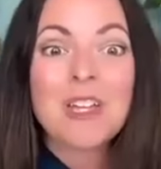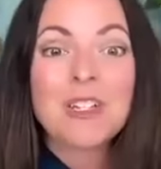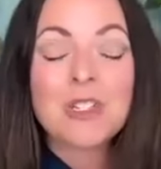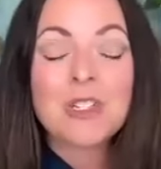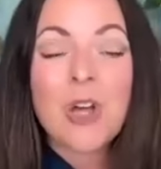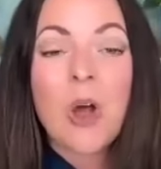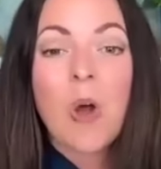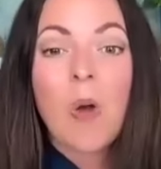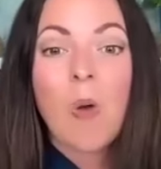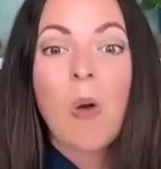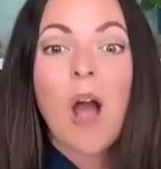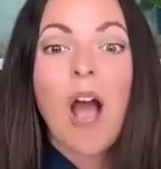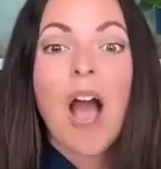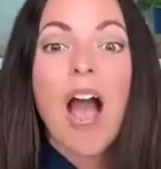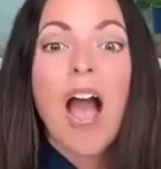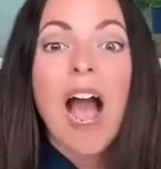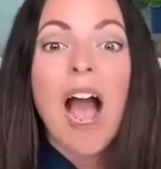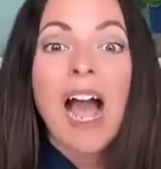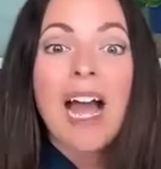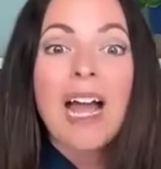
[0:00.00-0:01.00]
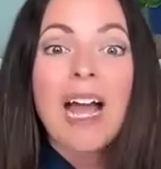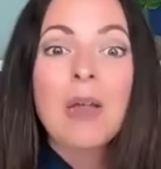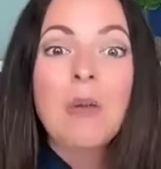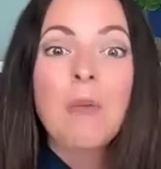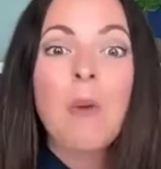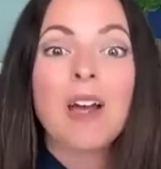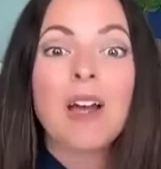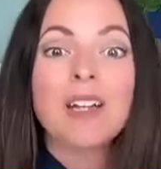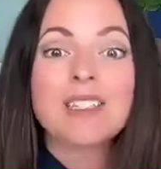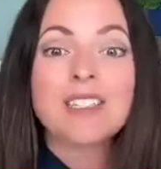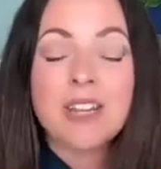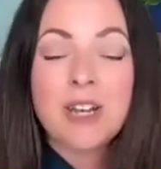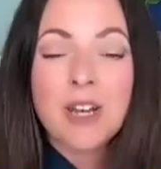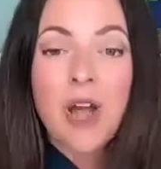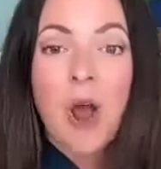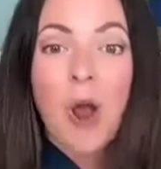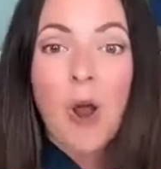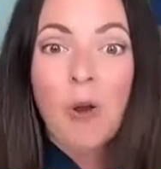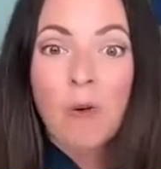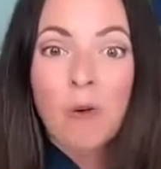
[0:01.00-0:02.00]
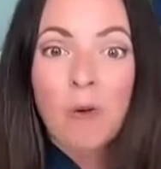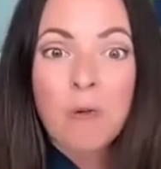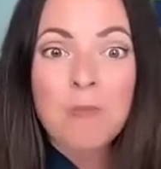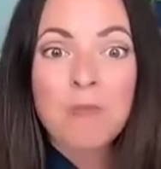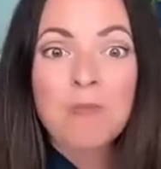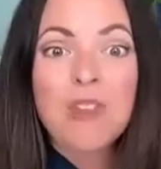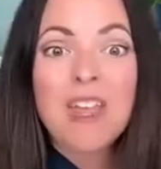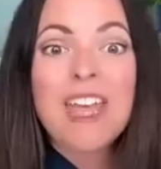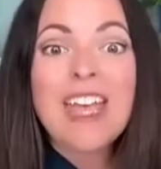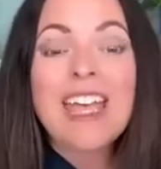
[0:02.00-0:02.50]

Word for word: So, I want to know